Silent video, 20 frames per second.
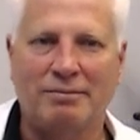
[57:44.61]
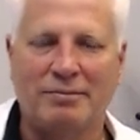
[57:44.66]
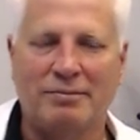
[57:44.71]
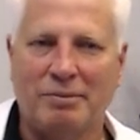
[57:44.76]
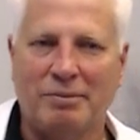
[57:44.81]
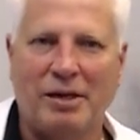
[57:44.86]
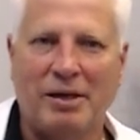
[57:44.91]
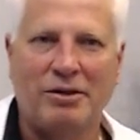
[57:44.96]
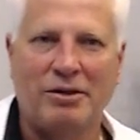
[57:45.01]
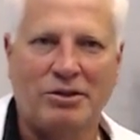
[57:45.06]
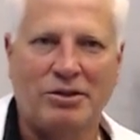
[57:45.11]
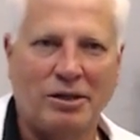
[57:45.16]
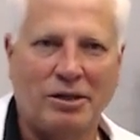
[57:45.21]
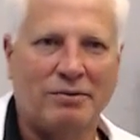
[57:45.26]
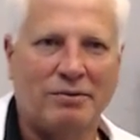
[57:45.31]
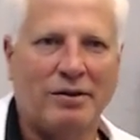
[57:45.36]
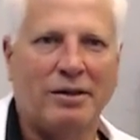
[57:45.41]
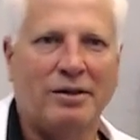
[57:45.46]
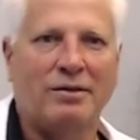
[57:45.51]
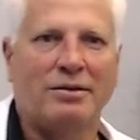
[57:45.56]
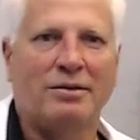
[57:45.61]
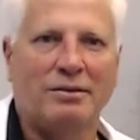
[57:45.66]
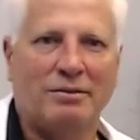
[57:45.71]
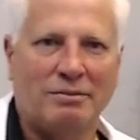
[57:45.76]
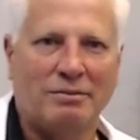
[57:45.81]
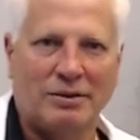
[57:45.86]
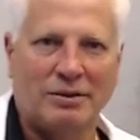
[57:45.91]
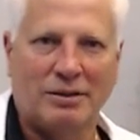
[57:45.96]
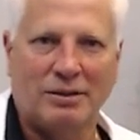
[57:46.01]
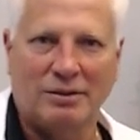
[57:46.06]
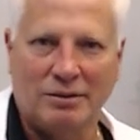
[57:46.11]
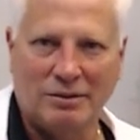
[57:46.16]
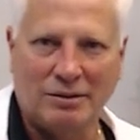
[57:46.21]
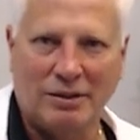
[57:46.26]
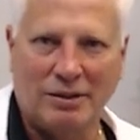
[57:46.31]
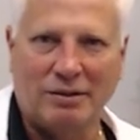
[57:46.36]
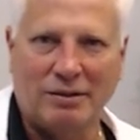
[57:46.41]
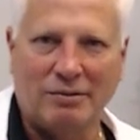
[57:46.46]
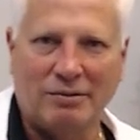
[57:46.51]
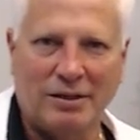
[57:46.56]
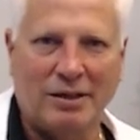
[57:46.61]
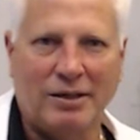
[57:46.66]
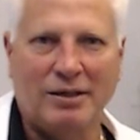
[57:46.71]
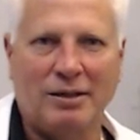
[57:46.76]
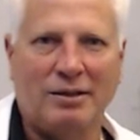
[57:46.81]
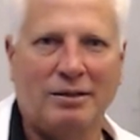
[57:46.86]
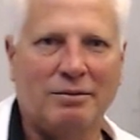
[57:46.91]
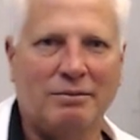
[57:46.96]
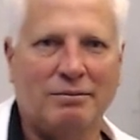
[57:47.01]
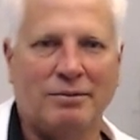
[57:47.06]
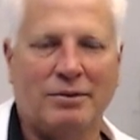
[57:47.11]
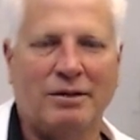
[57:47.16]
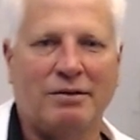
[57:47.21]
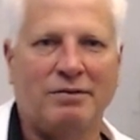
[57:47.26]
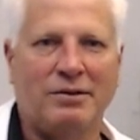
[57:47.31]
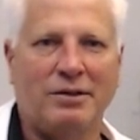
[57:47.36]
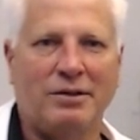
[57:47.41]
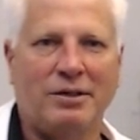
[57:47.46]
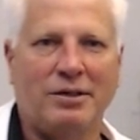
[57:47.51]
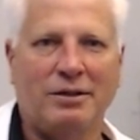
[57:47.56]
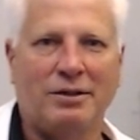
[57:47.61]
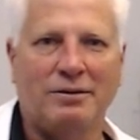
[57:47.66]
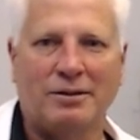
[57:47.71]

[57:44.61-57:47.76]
about your generator and what to do to get it ready and whatever you need.